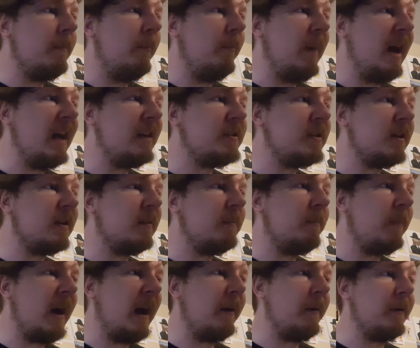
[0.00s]
magic
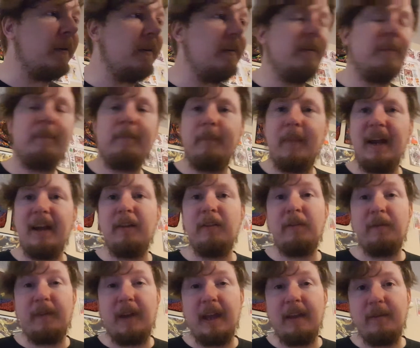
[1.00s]
powder,
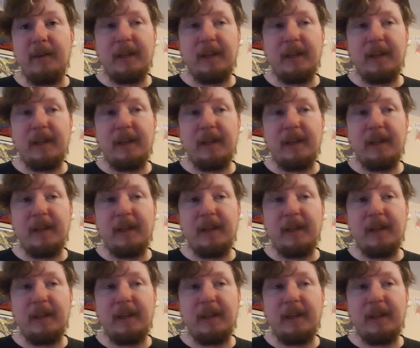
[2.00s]
-5